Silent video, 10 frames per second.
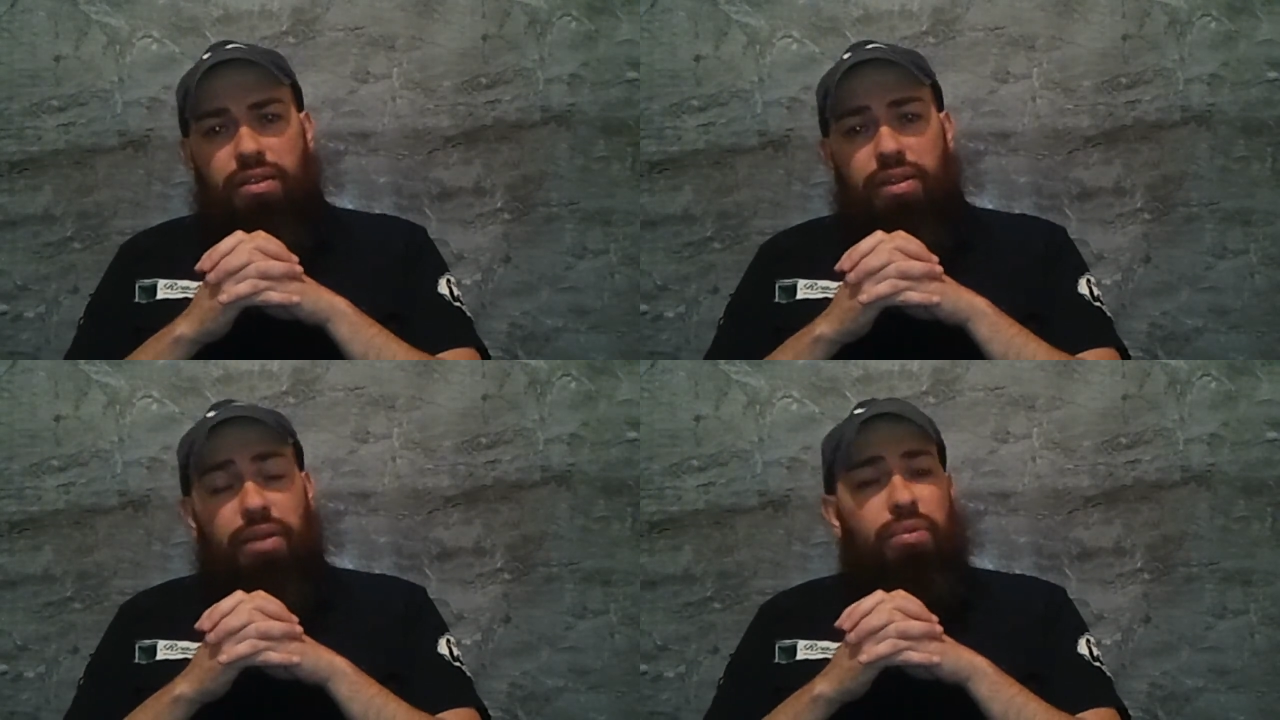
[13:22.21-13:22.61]

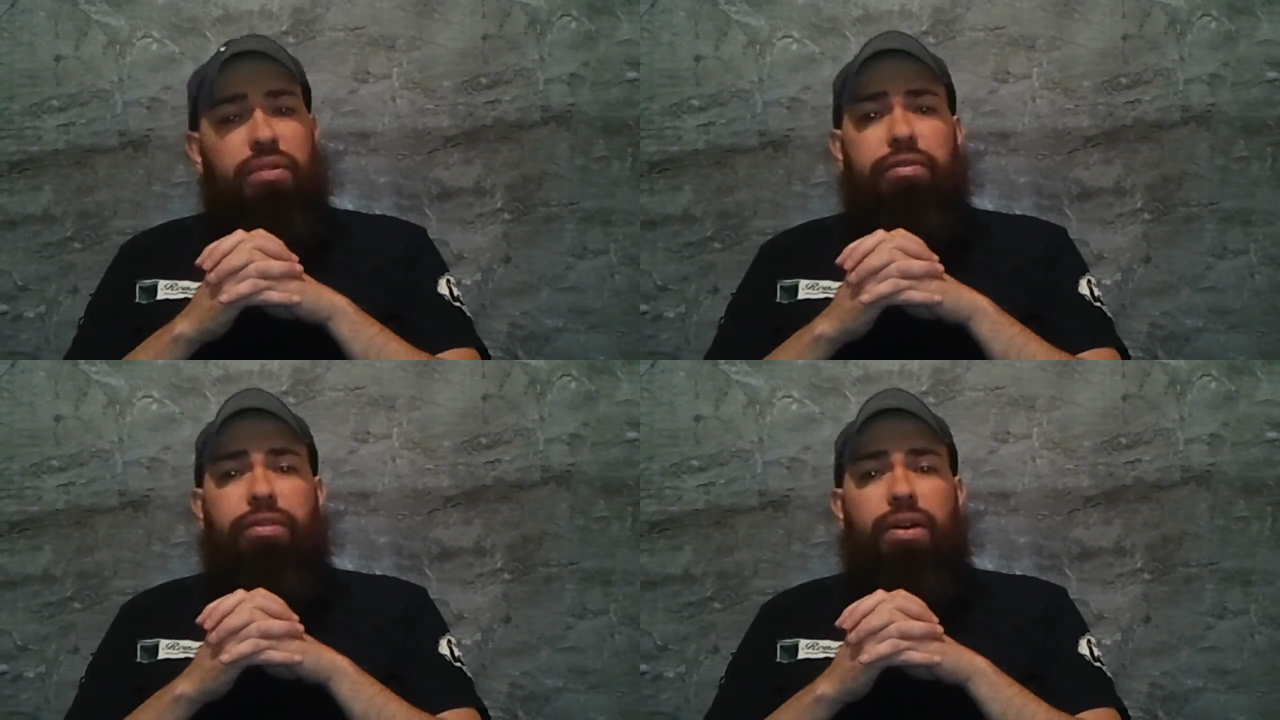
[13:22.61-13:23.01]
They
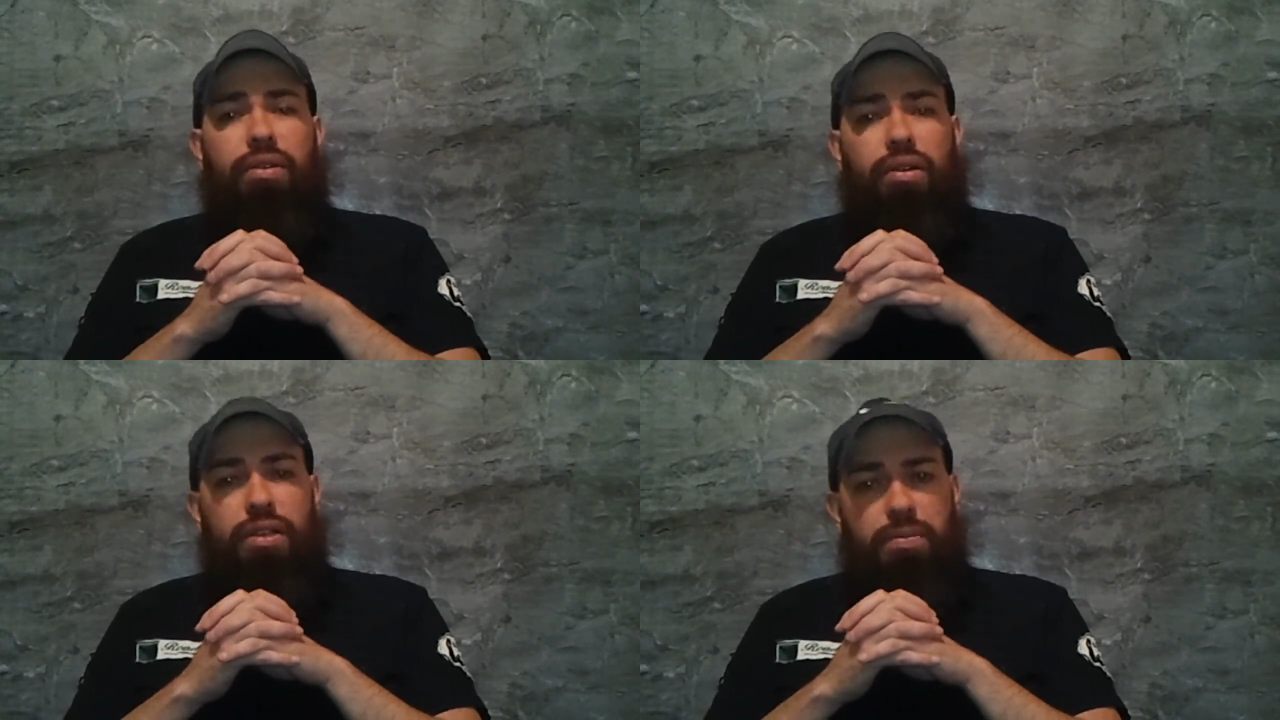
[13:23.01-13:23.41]
wouldn't phone
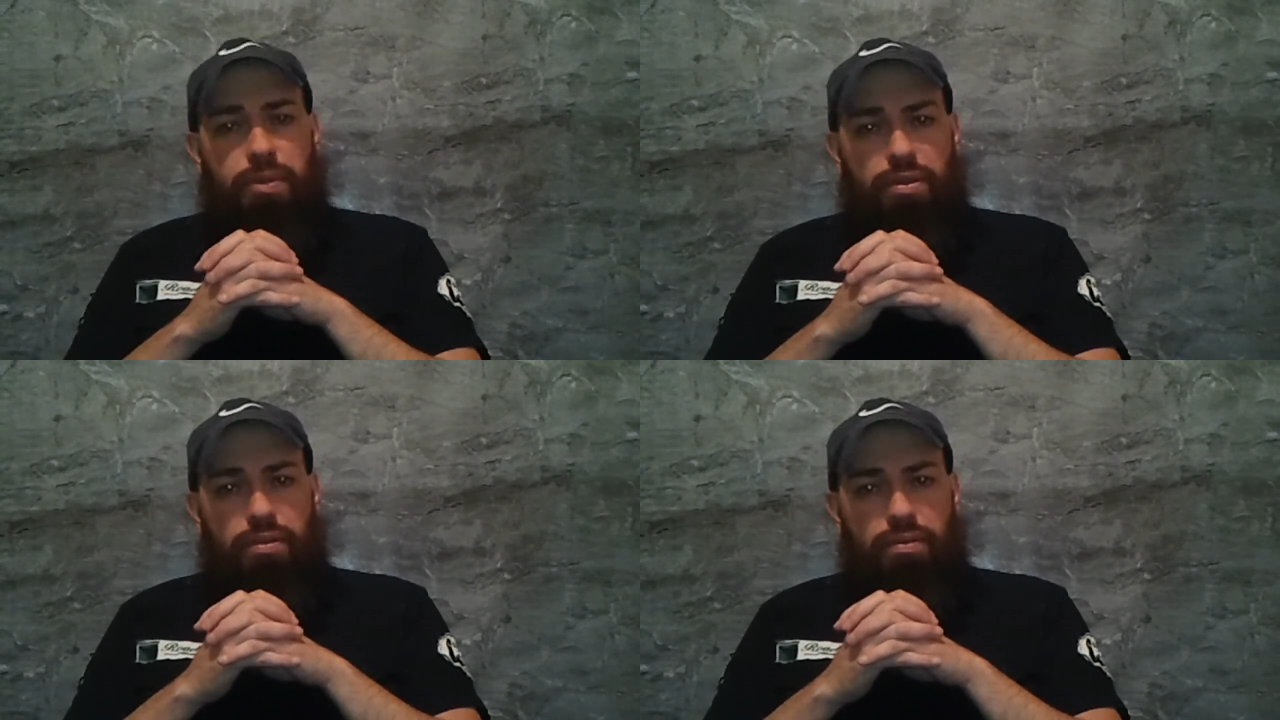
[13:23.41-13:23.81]
a
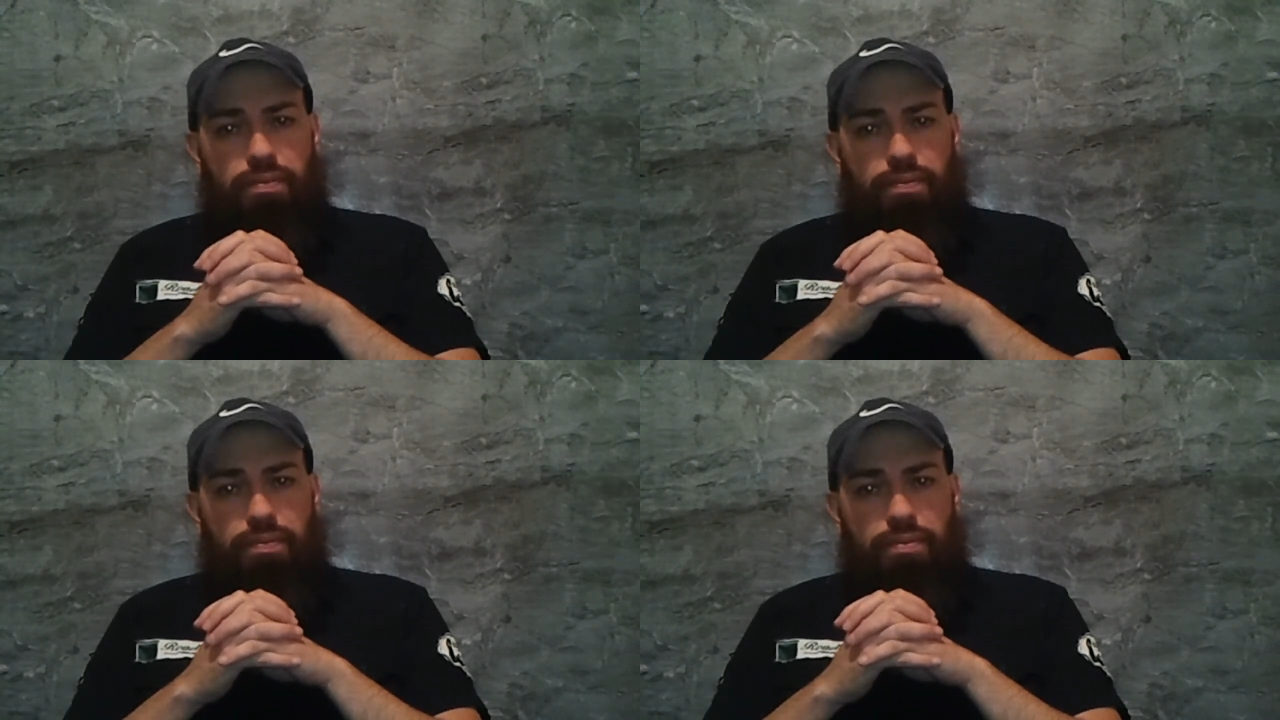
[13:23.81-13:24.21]
hospital.
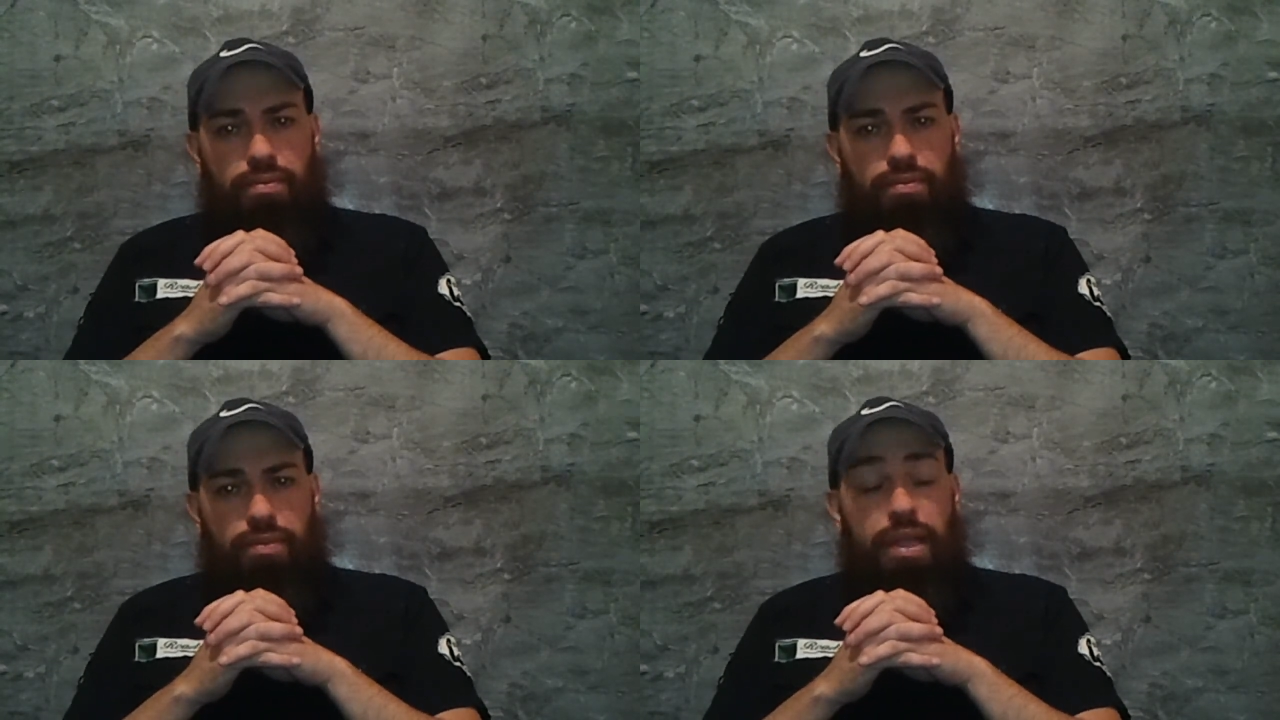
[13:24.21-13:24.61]

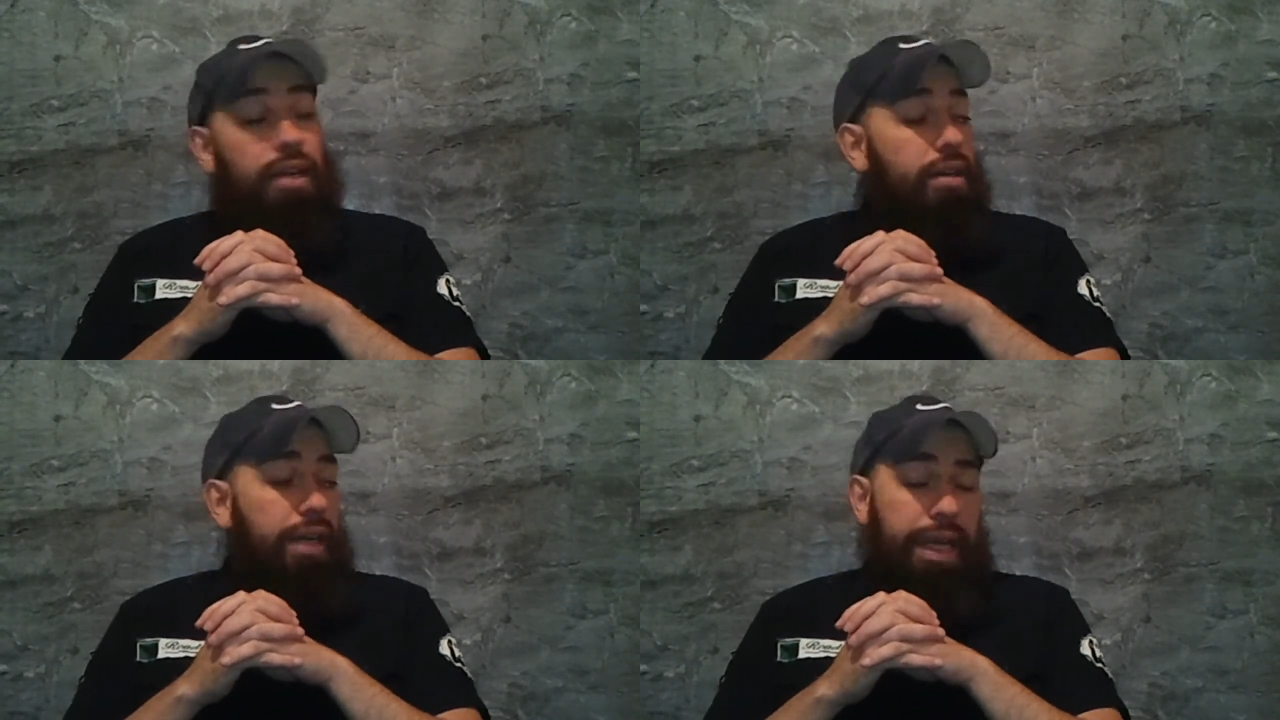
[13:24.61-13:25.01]
They
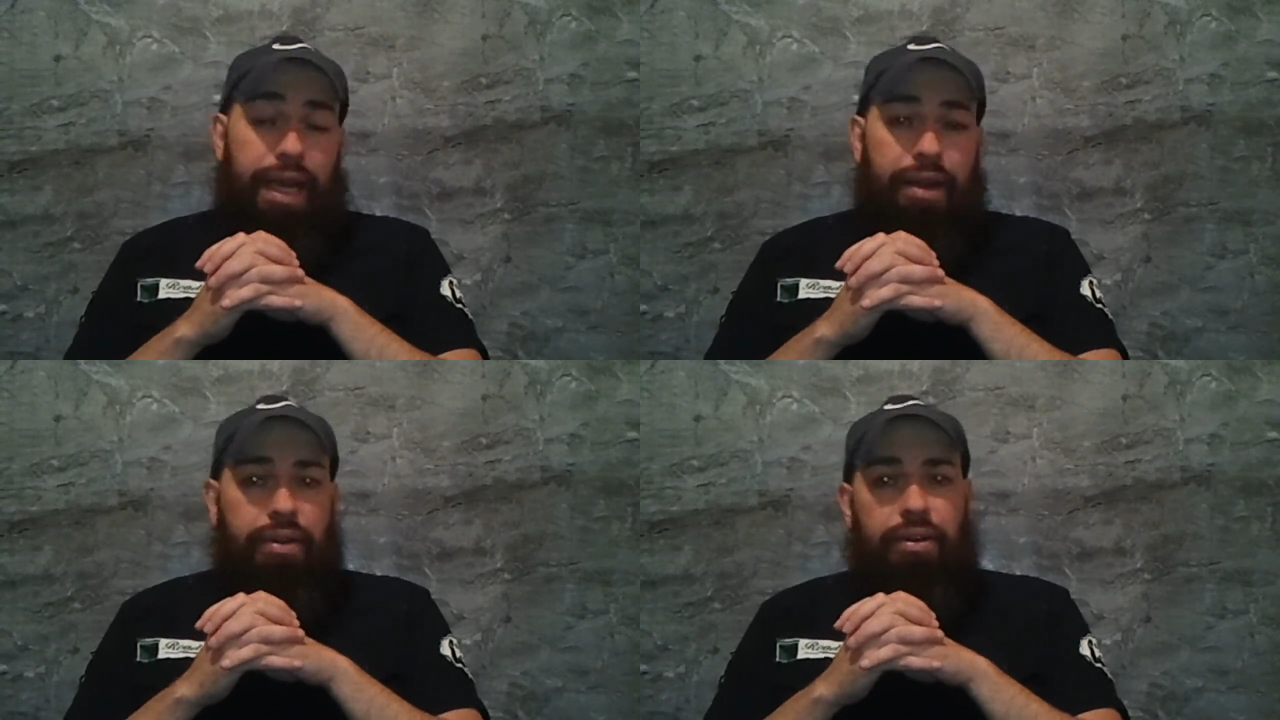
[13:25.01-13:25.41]
don't
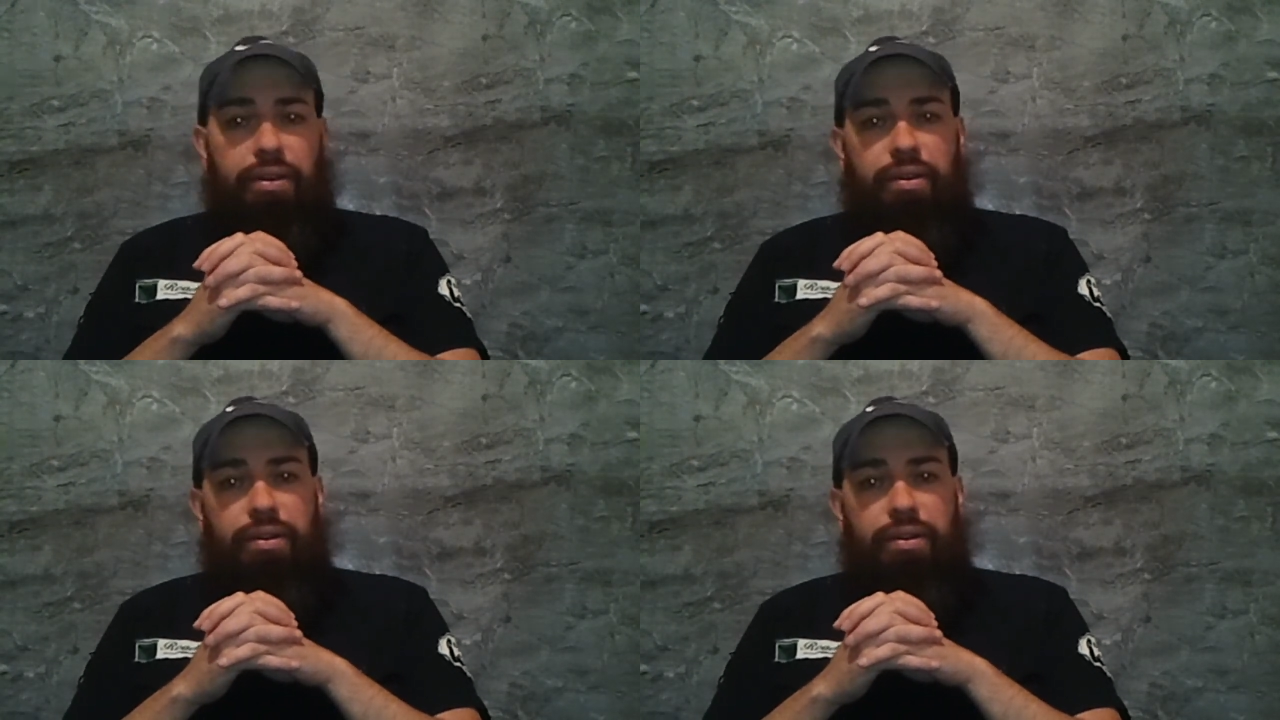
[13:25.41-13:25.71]
care.